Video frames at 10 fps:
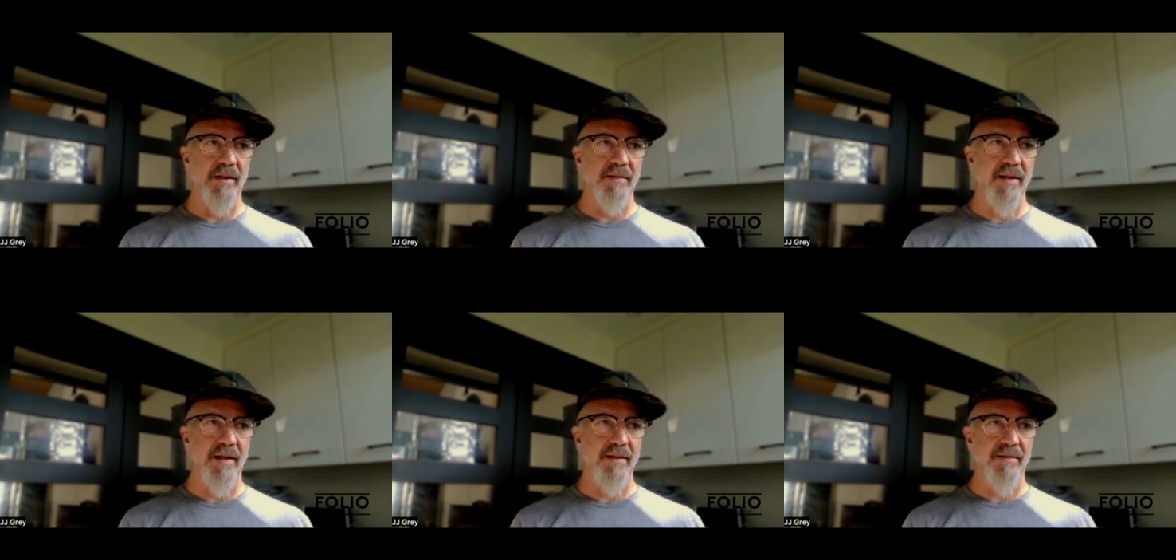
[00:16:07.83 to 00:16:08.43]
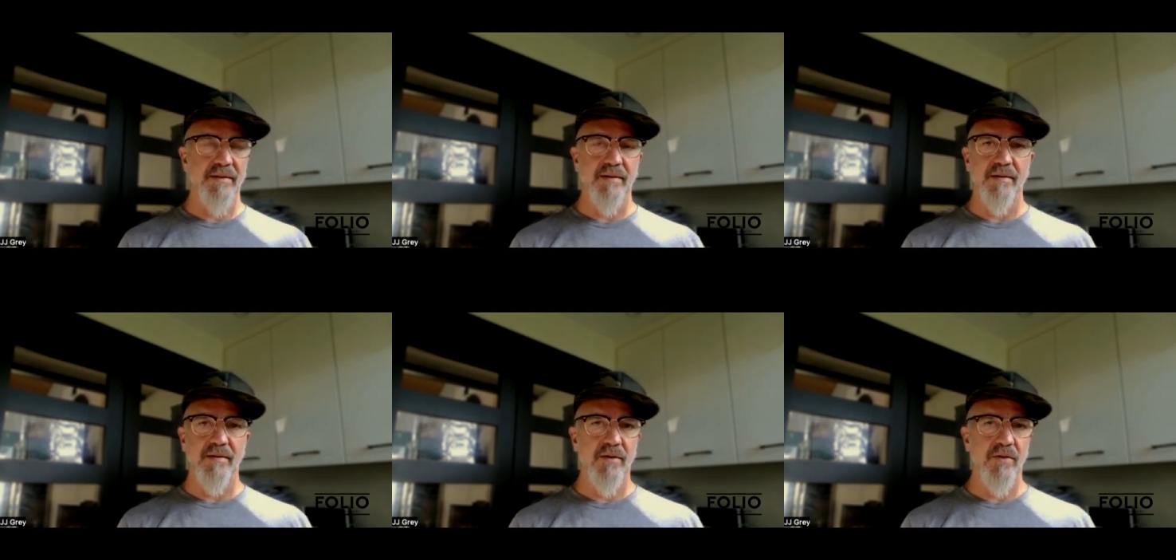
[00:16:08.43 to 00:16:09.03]
It takes
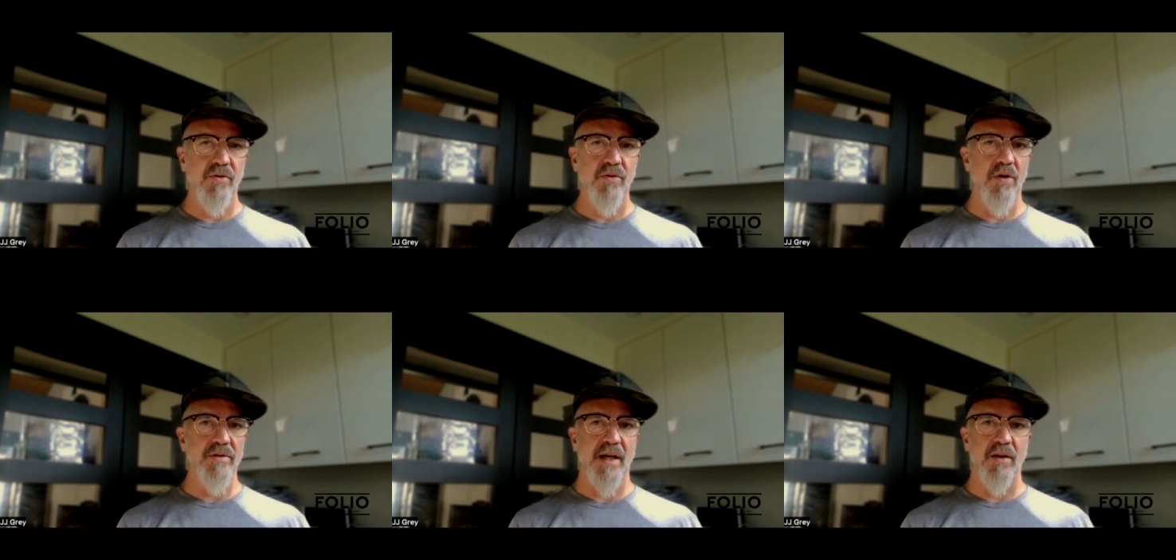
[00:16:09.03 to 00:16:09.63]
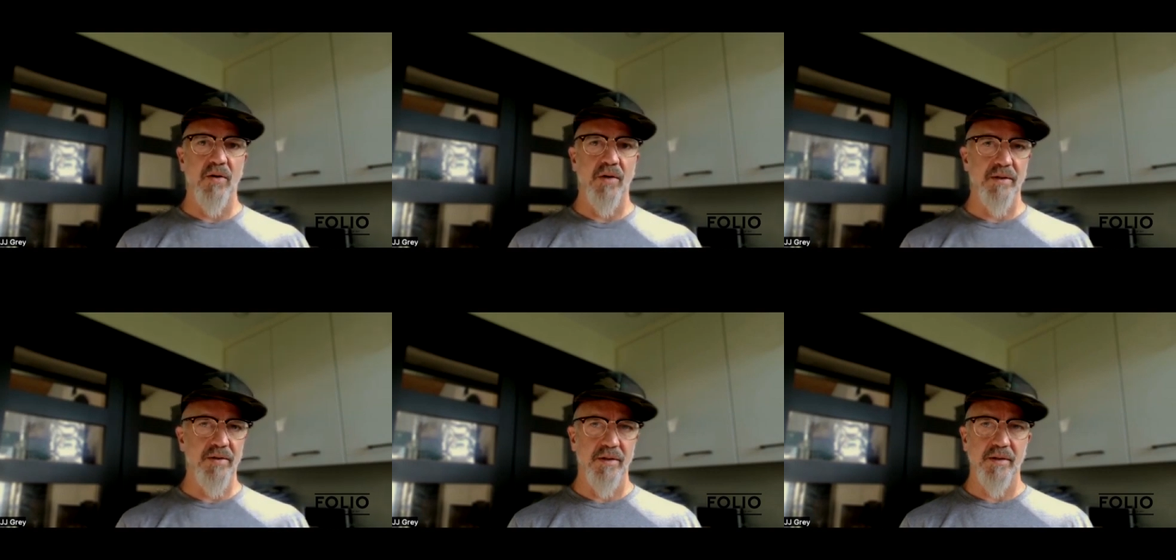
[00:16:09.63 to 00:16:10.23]
who knows how long it
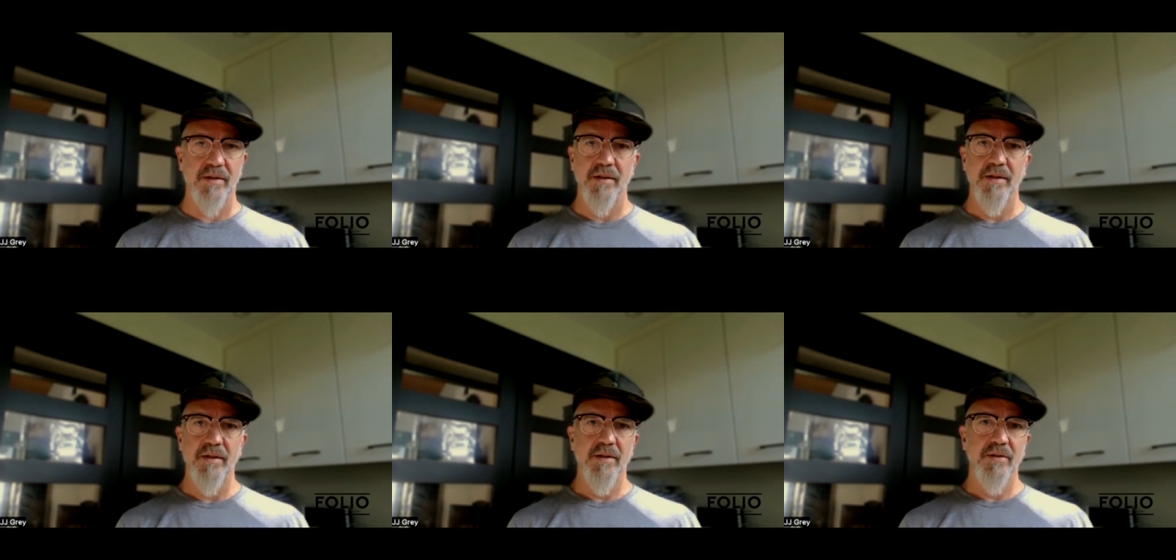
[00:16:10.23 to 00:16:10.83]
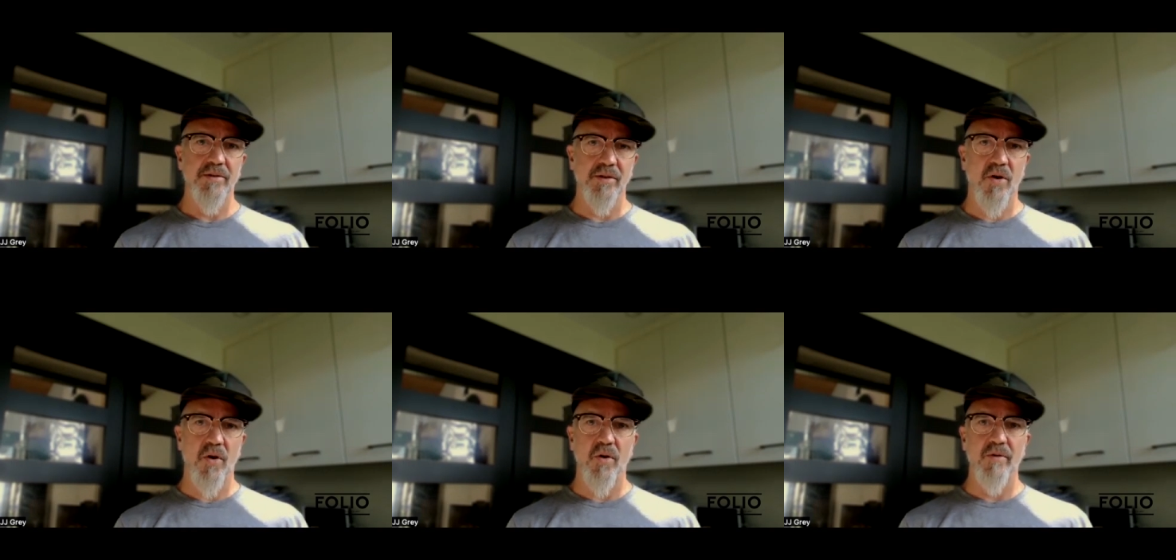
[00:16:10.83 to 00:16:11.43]
took to
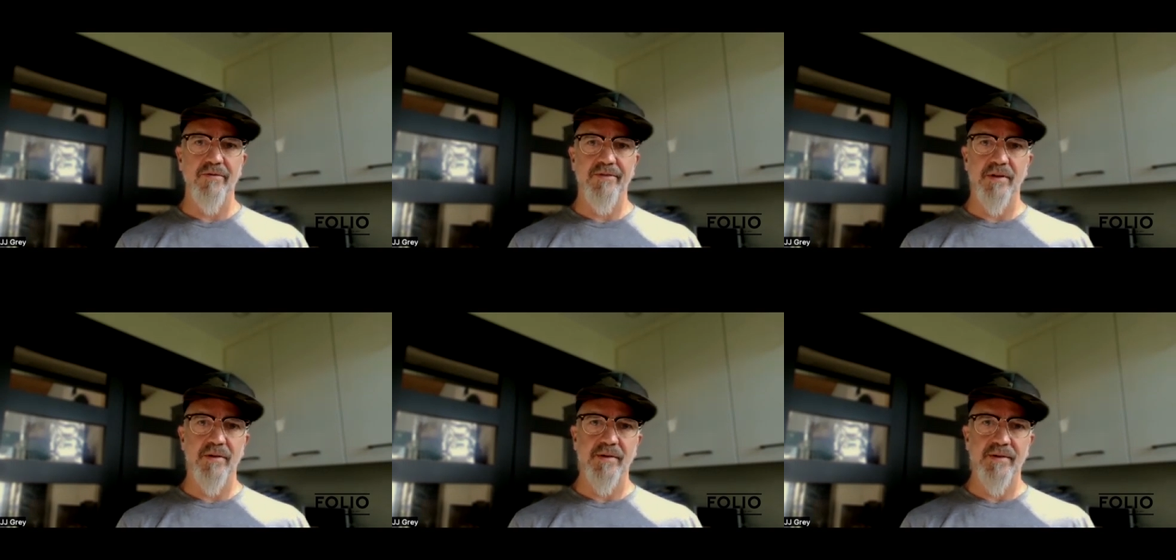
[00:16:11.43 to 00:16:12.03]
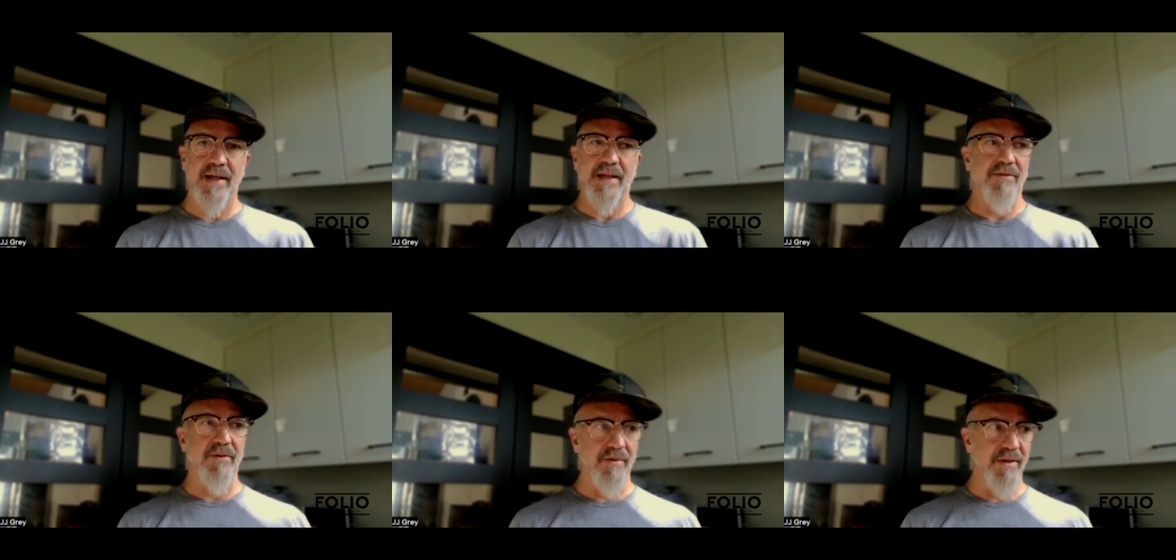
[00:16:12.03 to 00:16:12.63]
carve, the
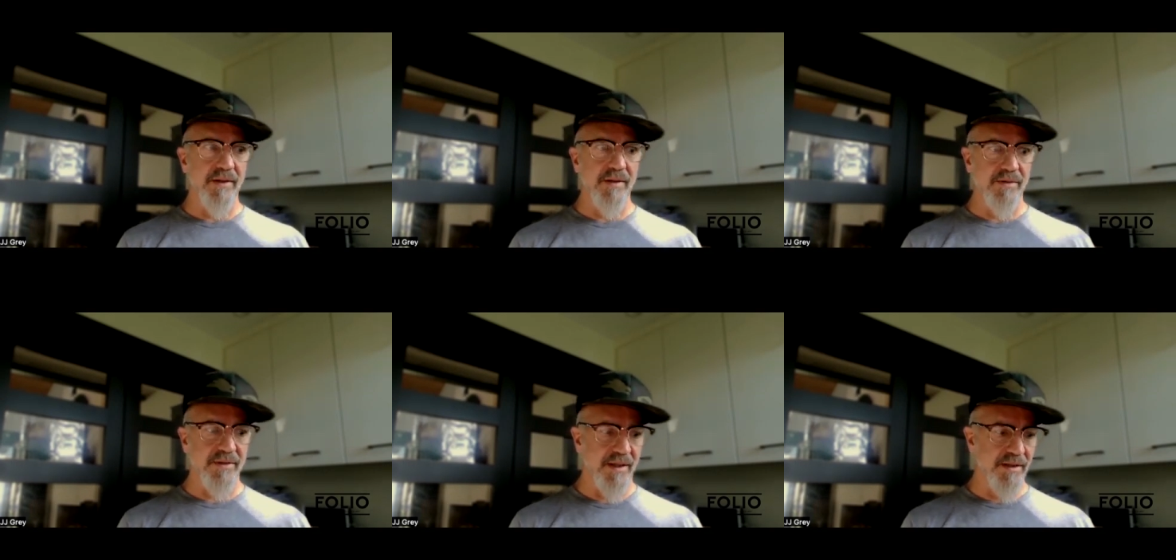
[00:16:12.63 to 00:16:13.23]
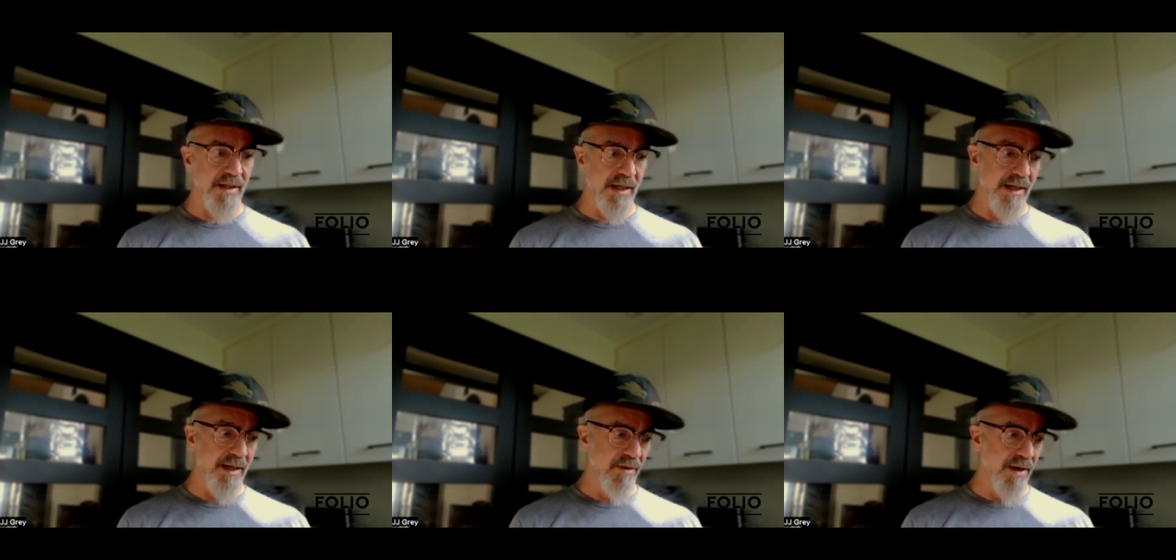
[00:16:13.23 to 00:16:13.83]
David or any of those things. At
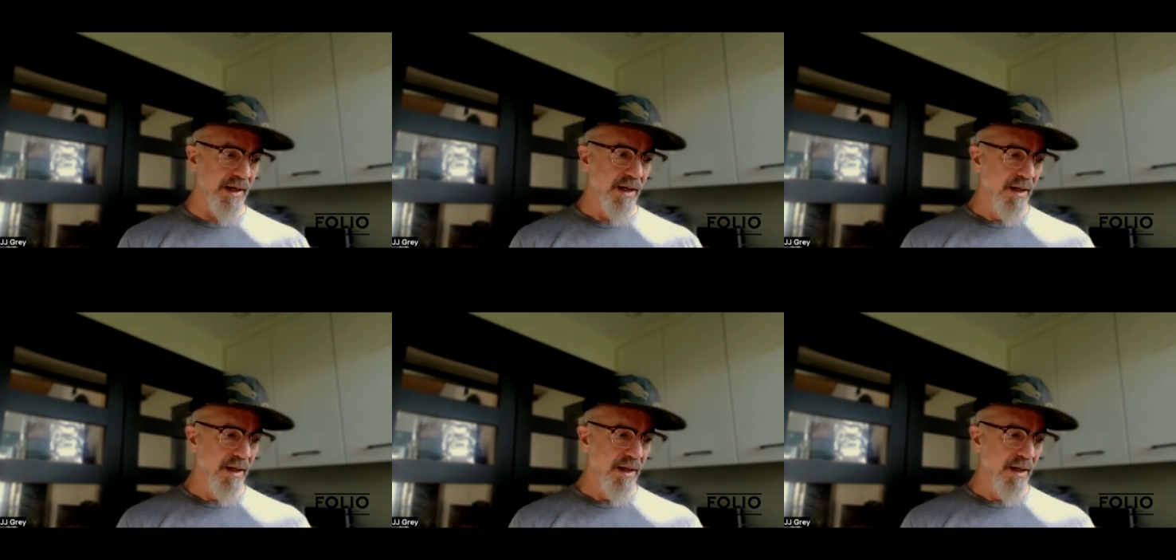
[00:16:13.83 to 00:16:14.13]
any rate,